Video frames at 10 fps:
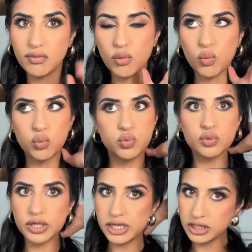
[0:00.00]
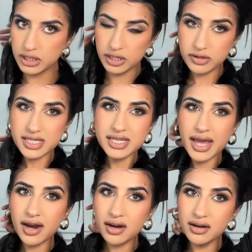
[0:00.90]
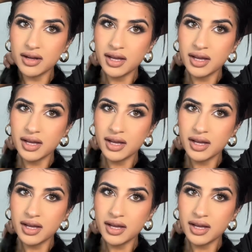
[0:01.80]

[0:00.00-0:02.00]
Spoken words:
really greasy hair.